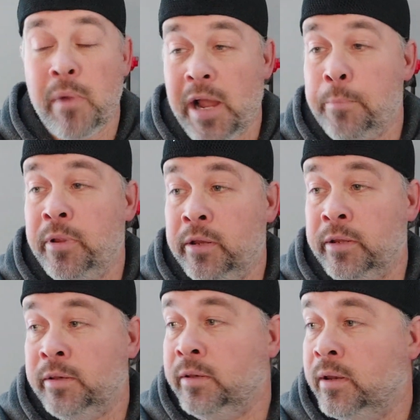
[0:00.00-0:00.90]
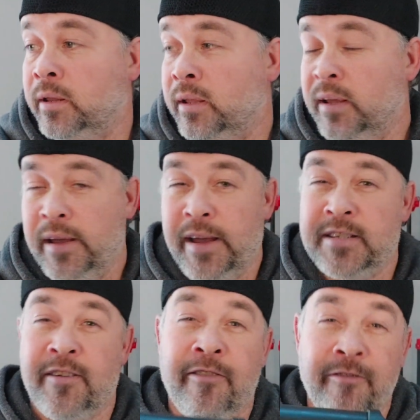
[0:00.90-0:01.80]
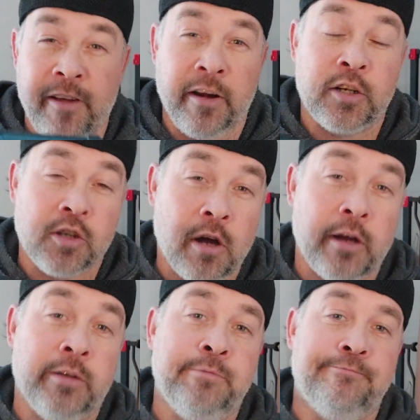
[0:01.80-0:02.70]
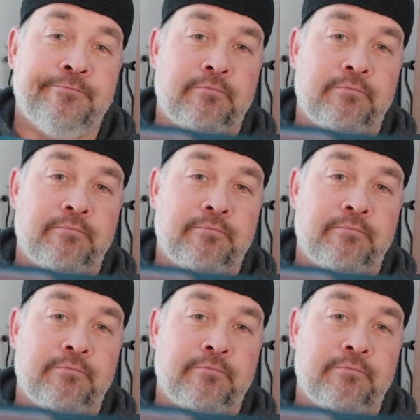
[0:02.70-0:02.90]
my opinion, it's a fair shotgun.